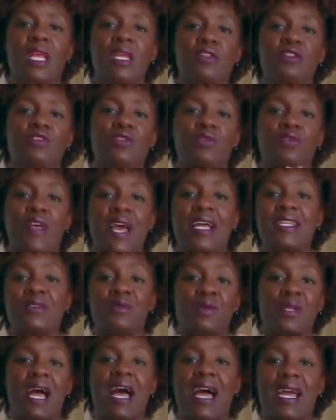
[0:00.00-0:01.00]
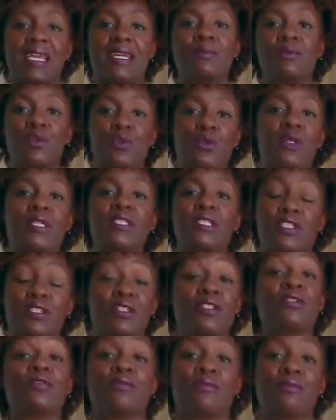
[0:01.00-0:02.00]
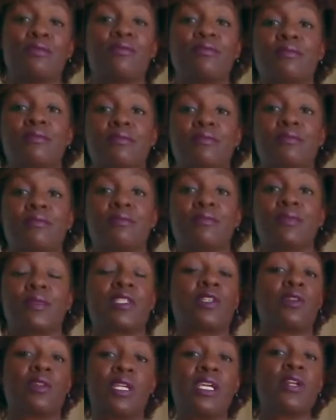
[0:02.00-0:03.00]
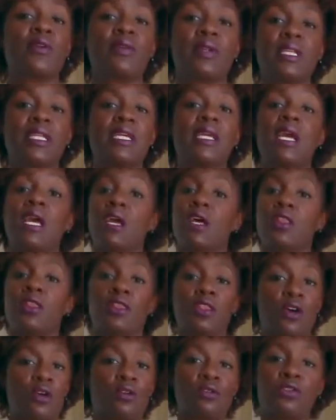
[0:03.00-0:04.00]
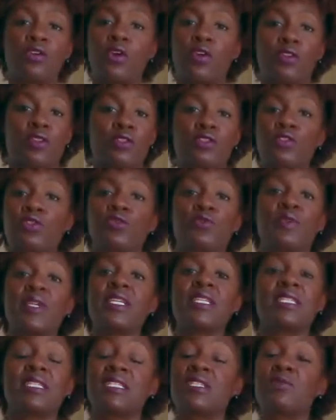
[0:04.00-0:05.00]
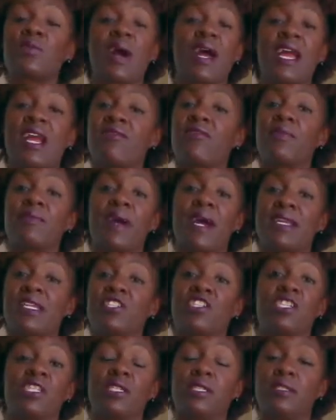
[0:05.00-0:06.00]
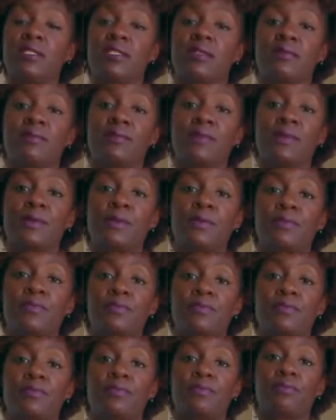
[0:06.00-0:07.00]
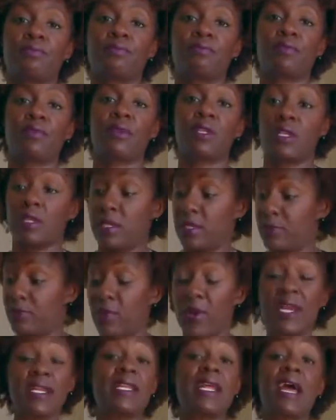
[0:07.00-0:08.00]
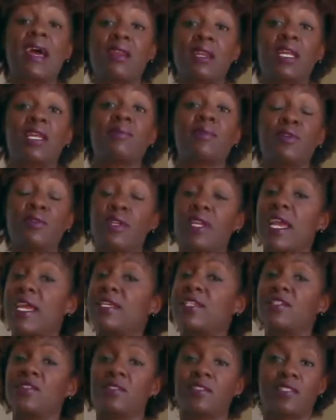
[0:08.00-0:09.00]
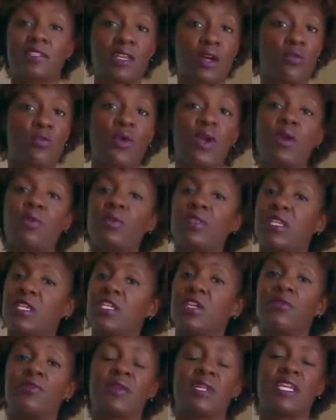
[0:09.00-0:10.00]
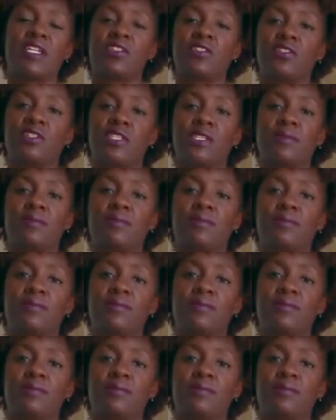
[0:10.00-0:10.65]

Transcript: So that's what I am going to do. So literally, those are the two reasons why everybody cheats. Breakdown in communication somewhere within your relationship.